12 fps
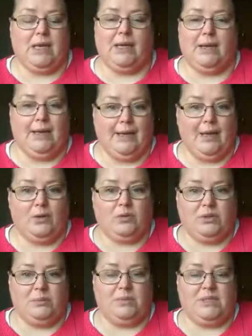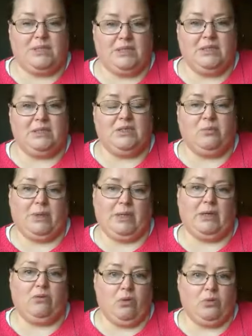and allow them the dignity of being
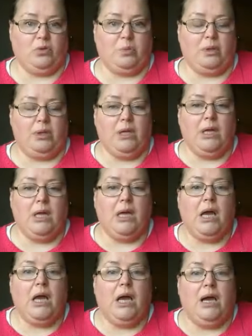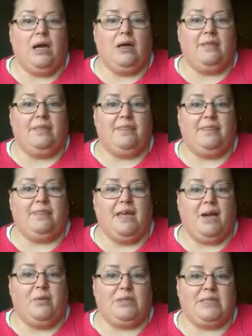a grown-up. And
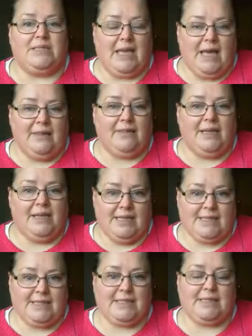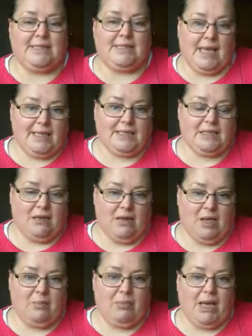I would scan the list a second
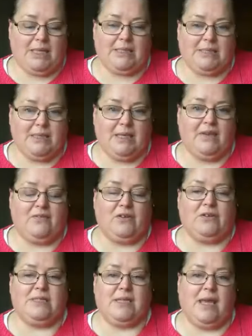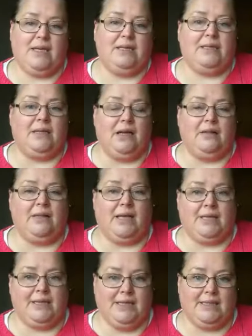time and see if there is anything on
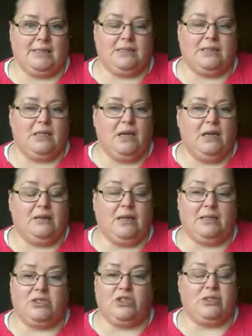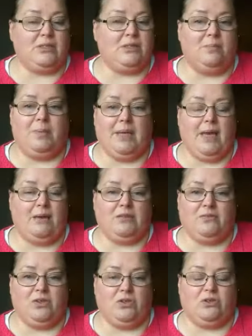that list that is just simply out
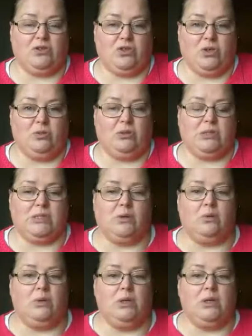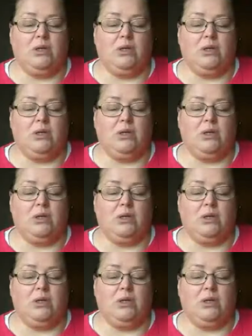of your control. So